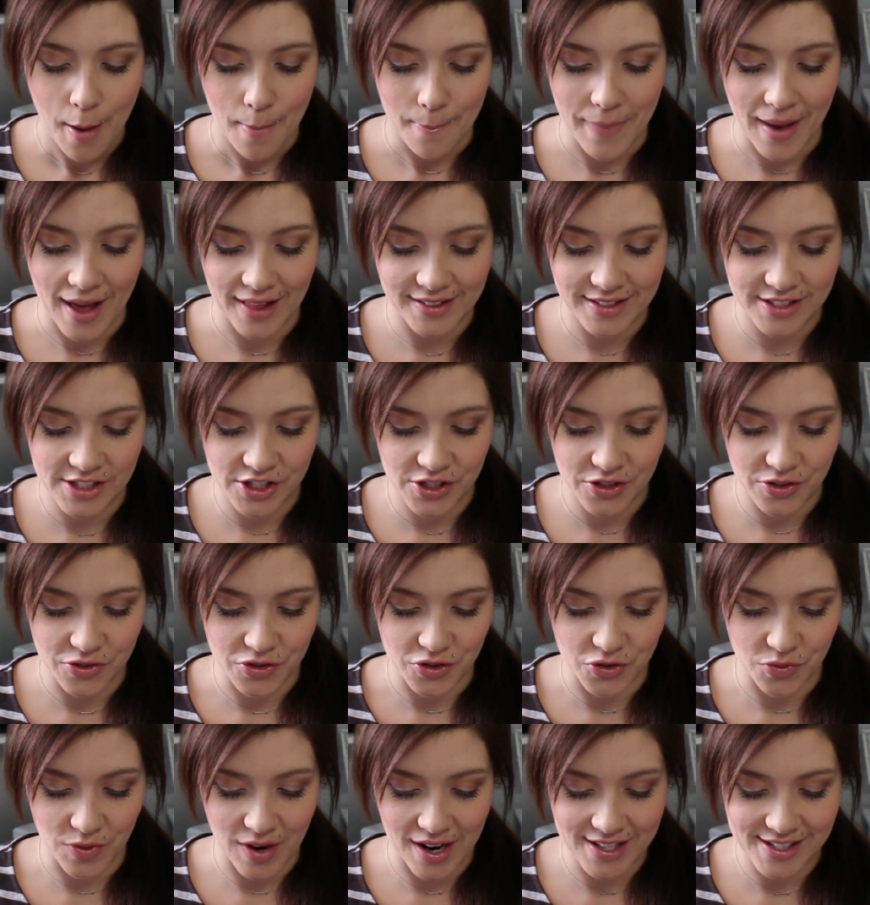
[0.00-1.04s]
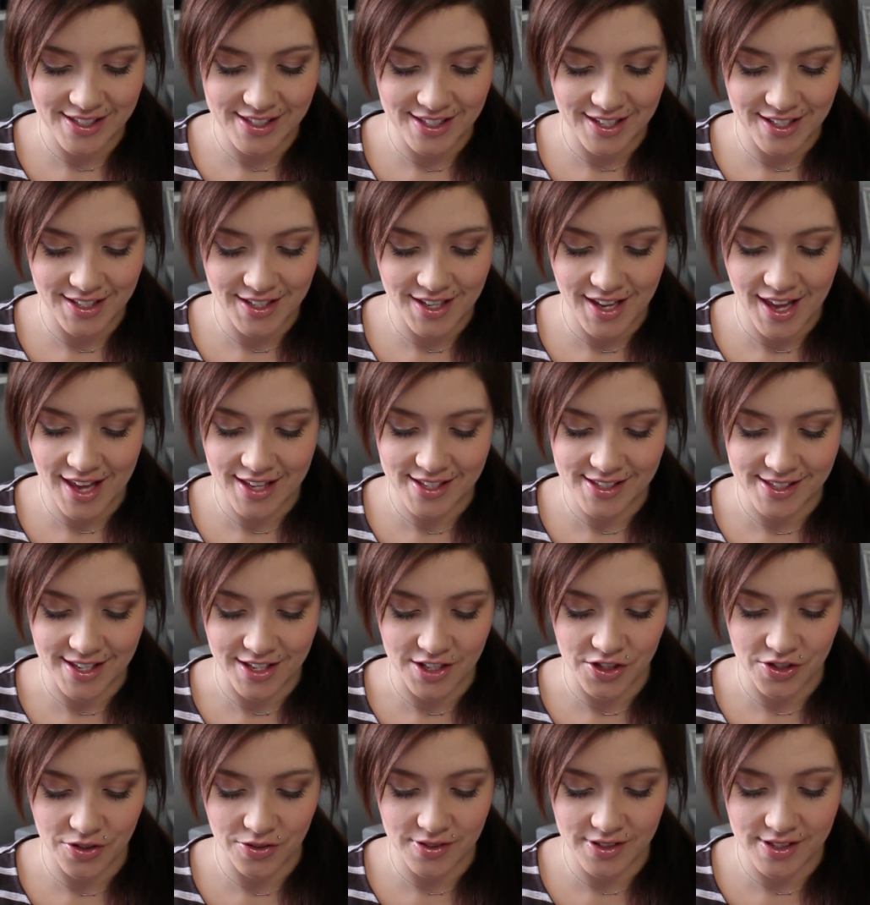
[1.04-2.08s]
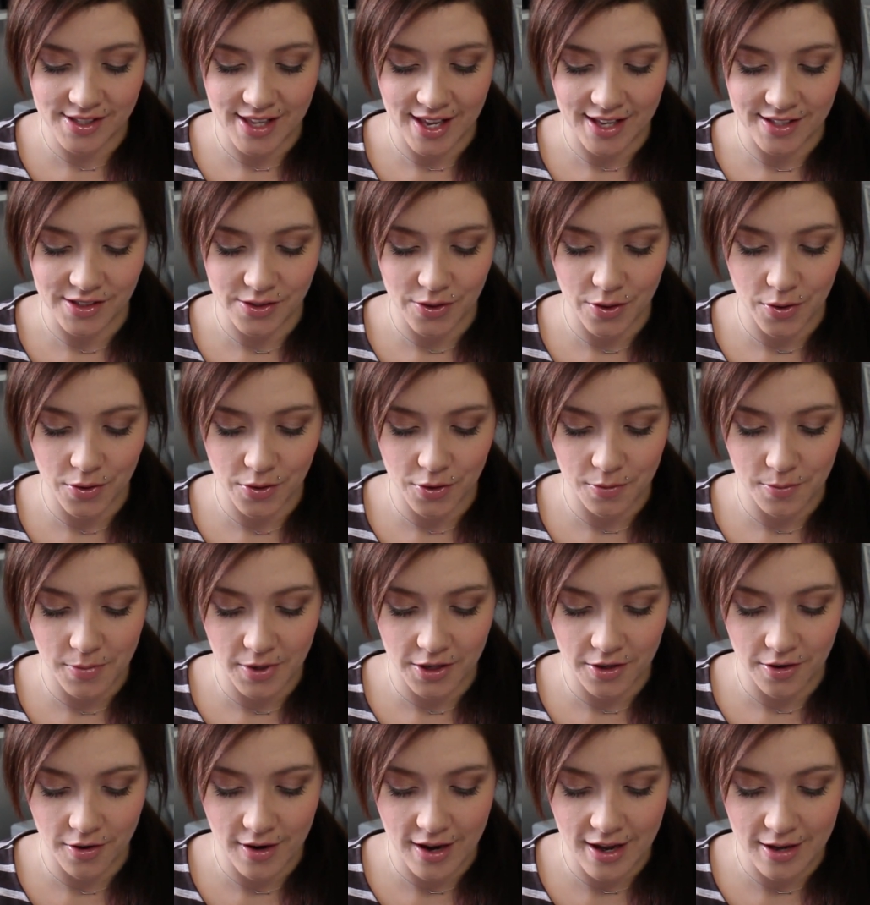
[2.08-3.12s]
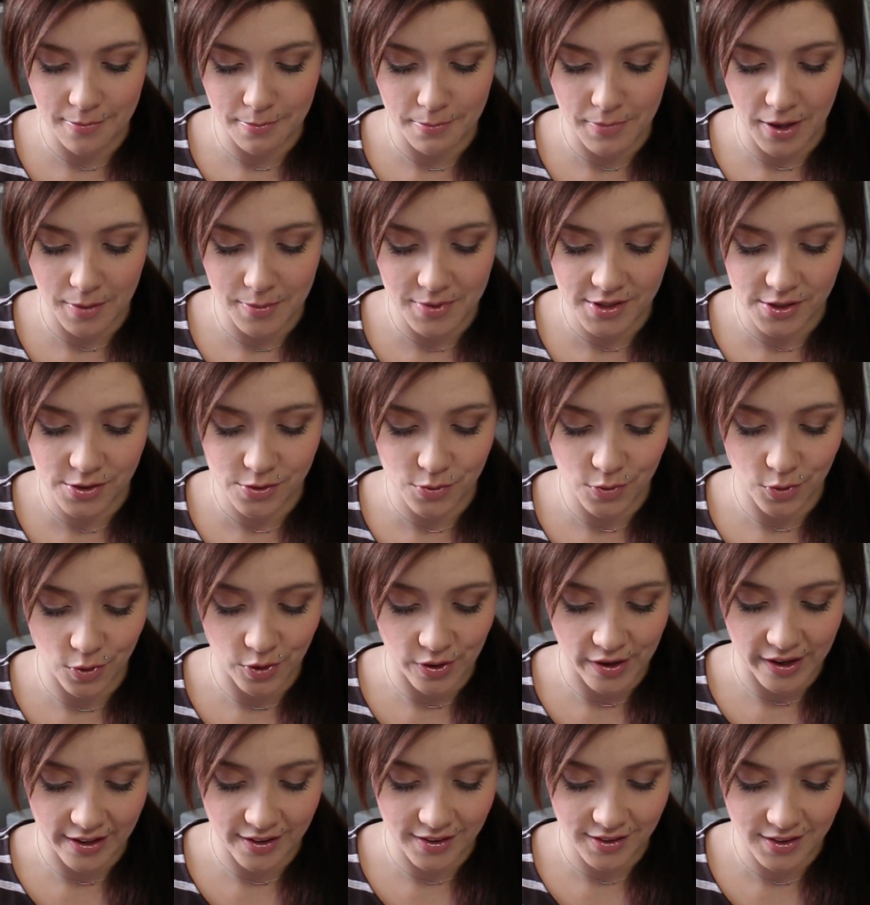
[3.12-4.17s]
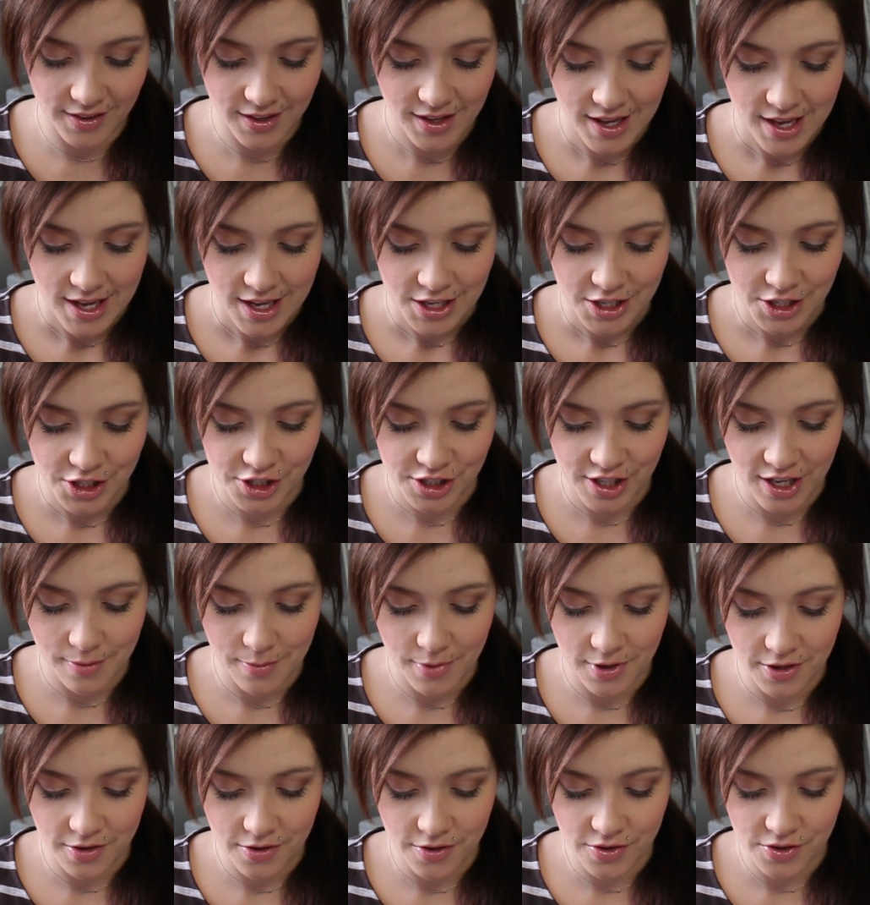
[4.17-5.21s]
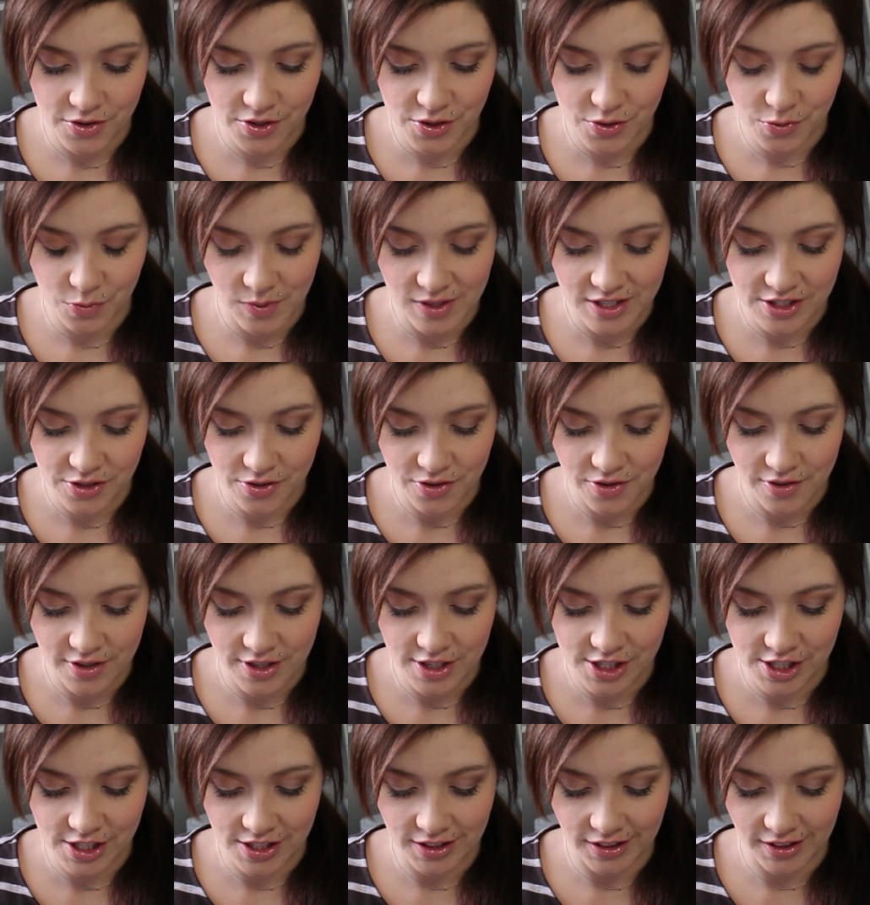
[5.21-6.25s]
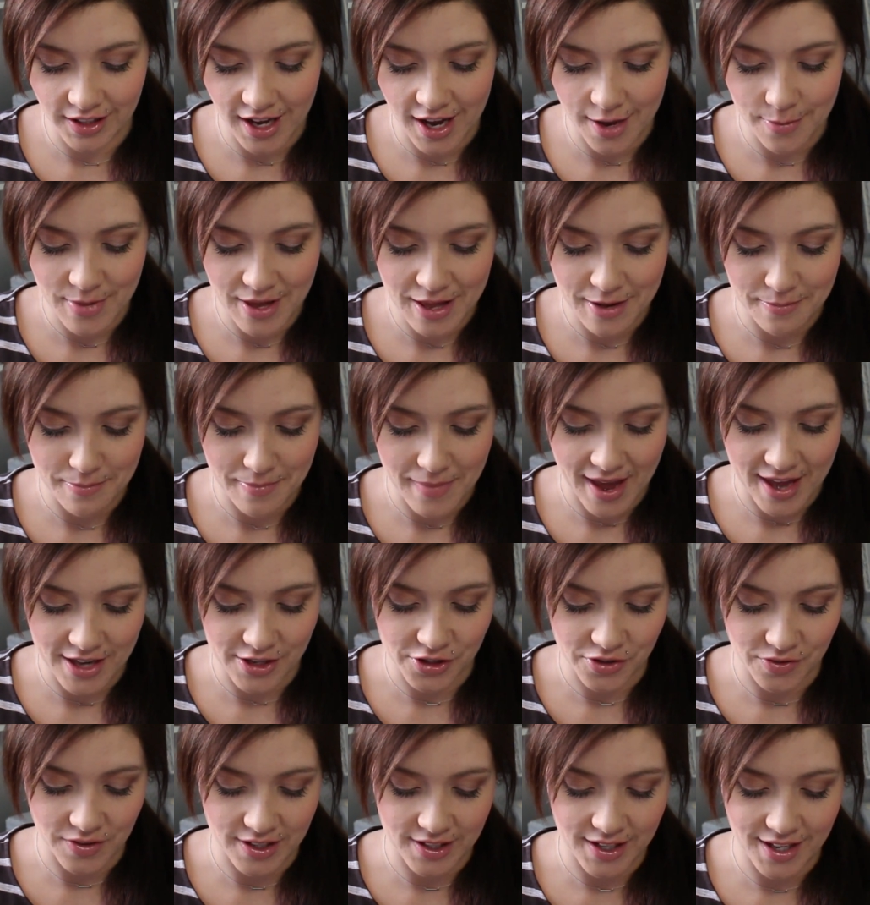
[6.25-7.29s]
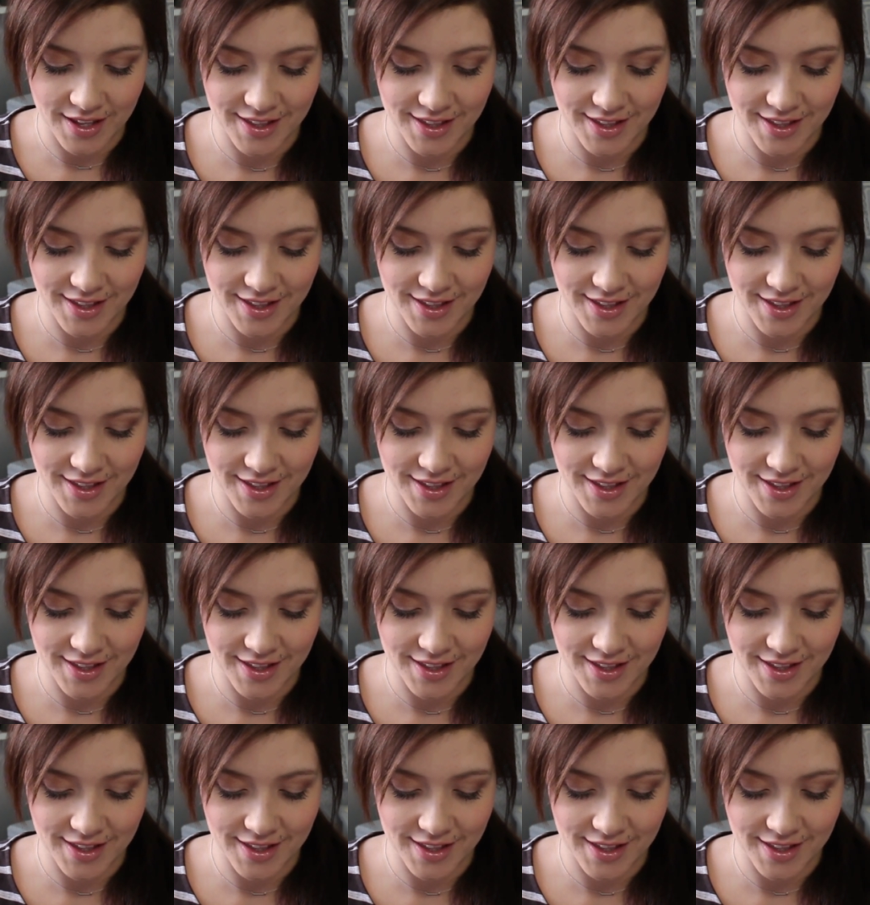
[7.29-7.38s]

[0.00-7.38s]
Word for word: Balance your dry skin essentials. It has cocoa butter and babassu oil, shea butter, sweet orange, lime, and mandarin.